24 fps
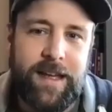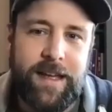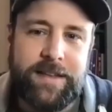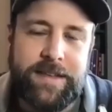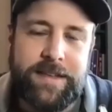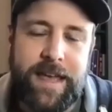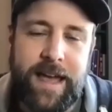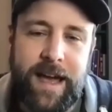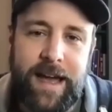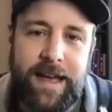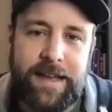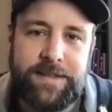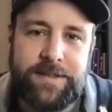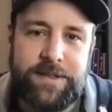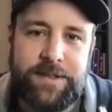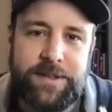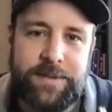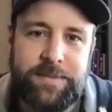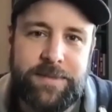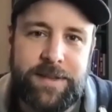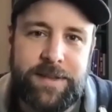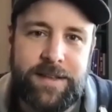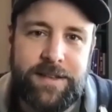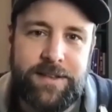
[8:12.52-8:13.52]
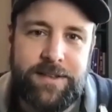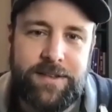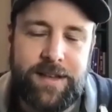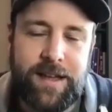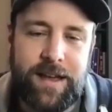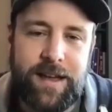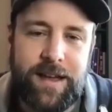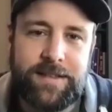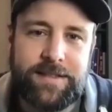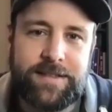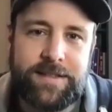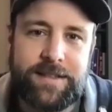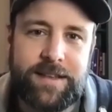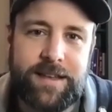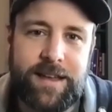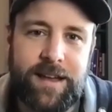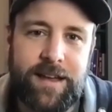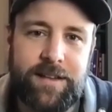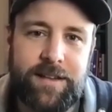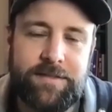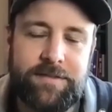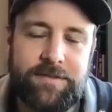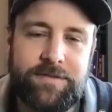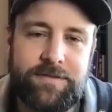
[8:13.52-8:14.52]
yeah, I assume that you guys
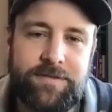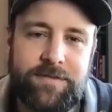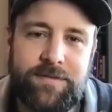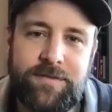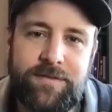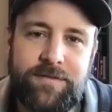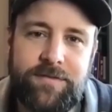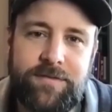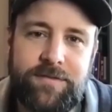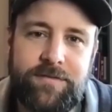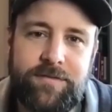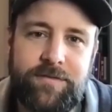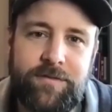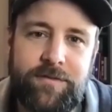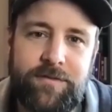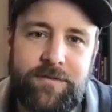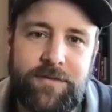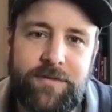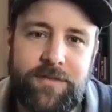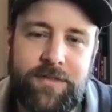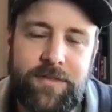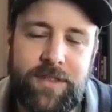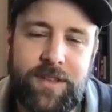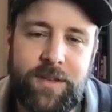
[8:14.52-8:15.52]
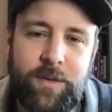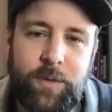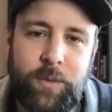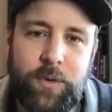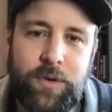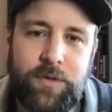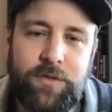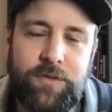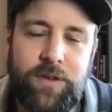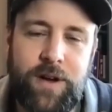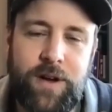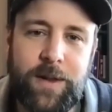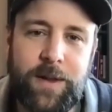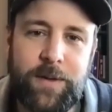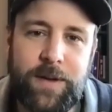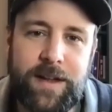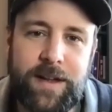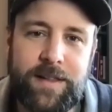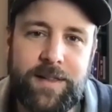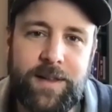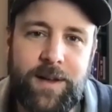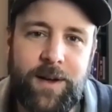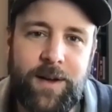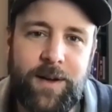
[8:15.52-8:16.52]
kind of were following
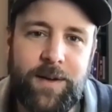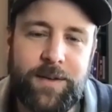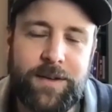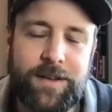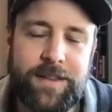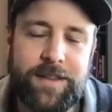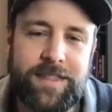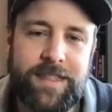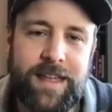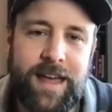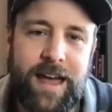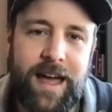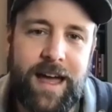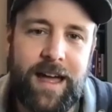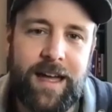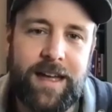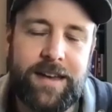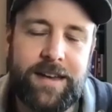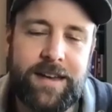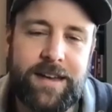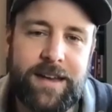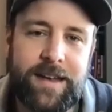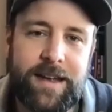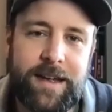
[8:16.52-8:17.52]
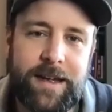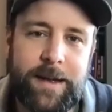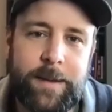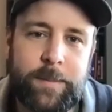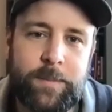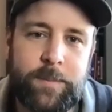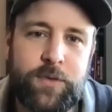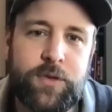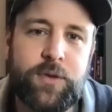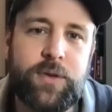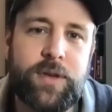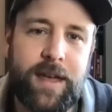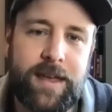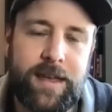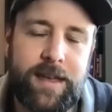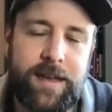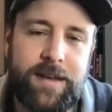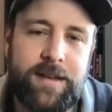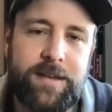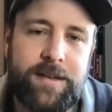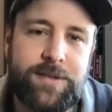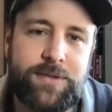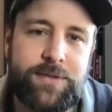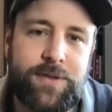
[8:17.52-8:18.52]
along with that. Um, so yeah, he
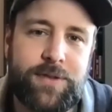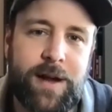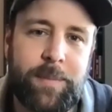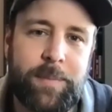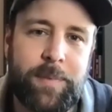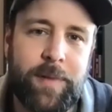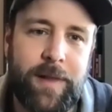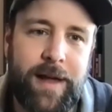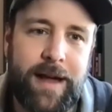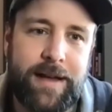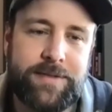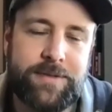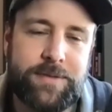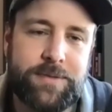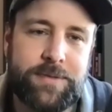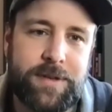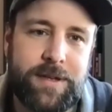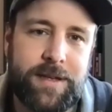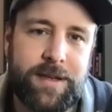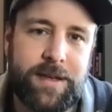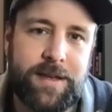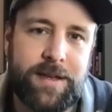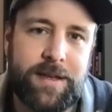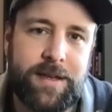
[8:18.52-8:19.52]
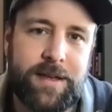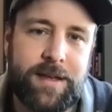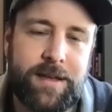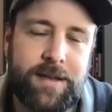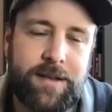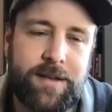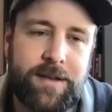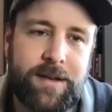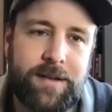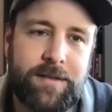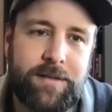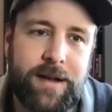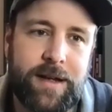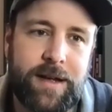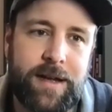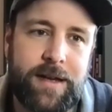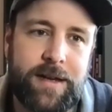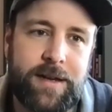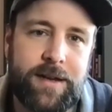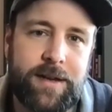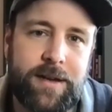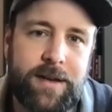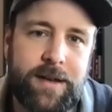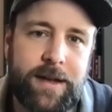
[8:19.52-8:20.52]
did just drop last week,
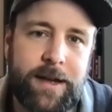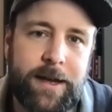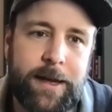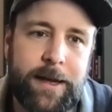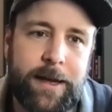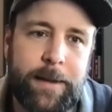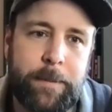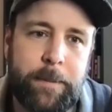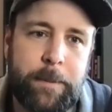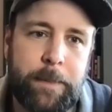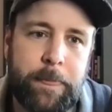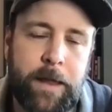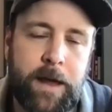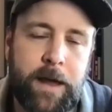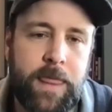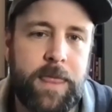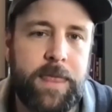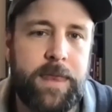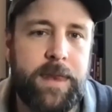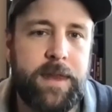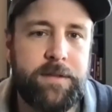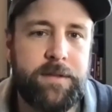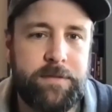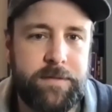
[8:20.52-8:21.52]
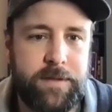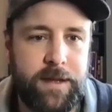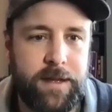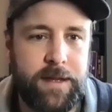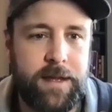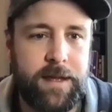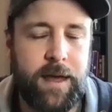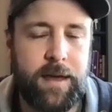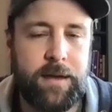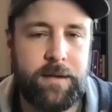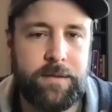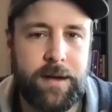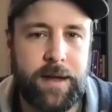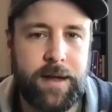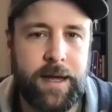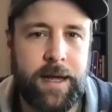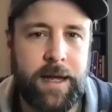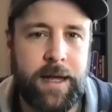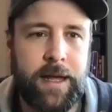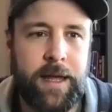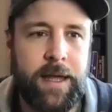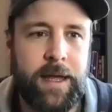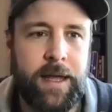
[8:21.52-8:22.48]
right, um, on Nifty Gateway,